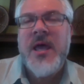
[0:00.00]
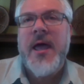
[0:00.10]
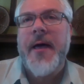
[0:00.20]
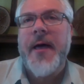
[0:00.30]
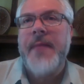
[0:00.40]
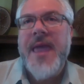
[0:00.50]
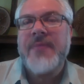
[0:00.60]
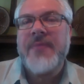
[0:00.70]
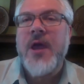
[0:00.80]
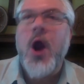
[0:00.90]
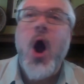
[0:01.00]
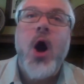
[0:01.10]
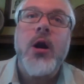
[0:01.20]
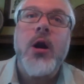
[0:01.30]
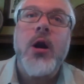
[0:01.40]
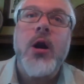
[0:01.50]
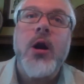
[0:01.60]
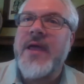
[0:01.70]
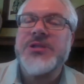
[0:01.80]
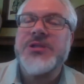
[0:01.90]
There are
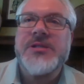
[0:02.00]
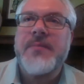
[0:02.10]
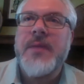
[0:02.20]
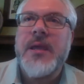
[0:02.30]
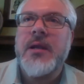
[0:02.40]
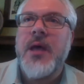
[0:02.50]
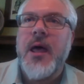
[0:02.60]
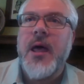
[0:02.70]
advantages. I mean,